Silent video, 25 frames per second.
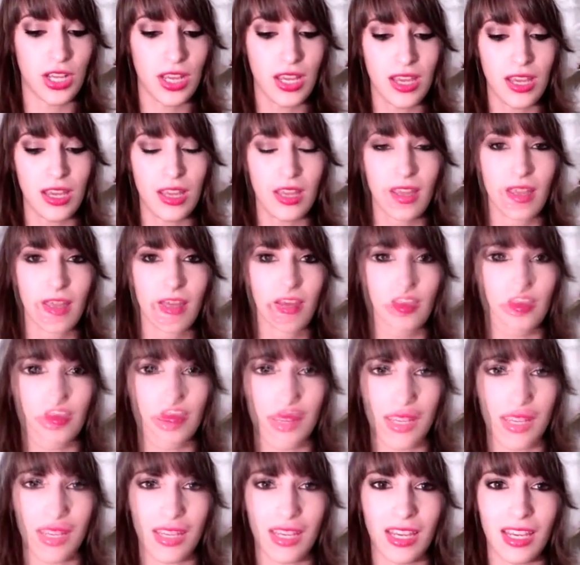It's
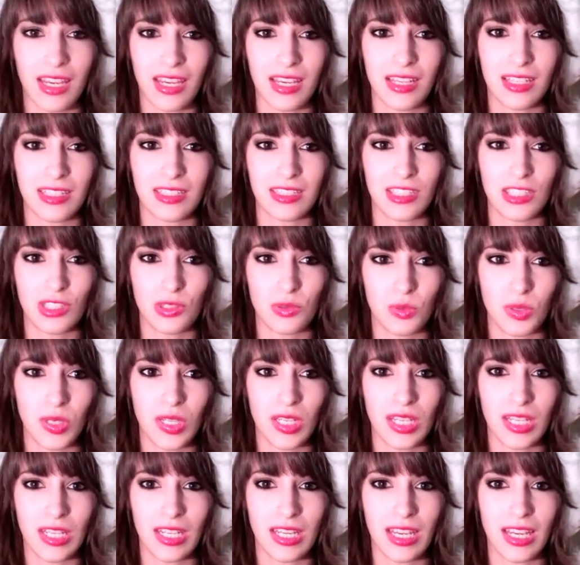happy and
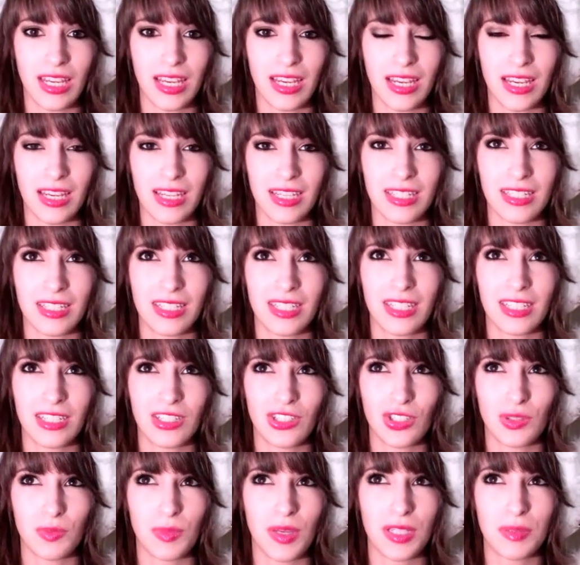sweet, and it
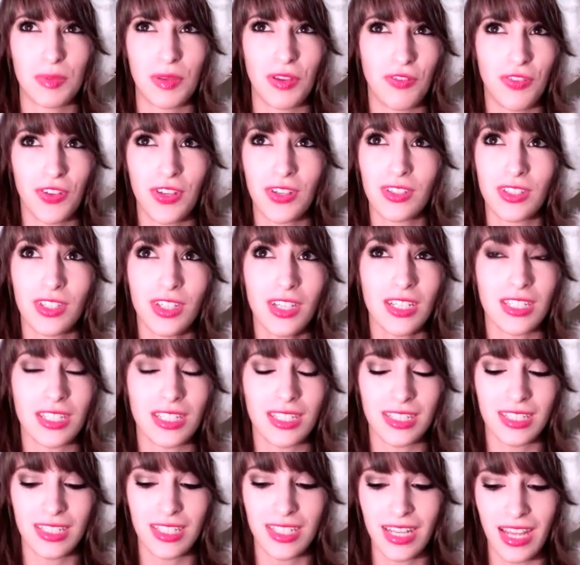just makes me feel
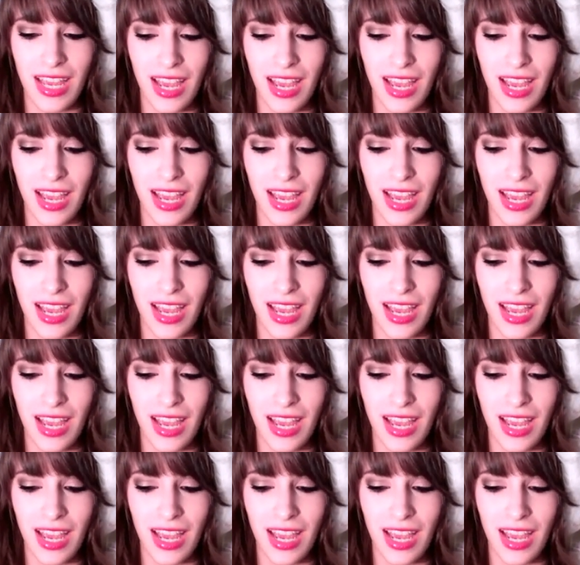good.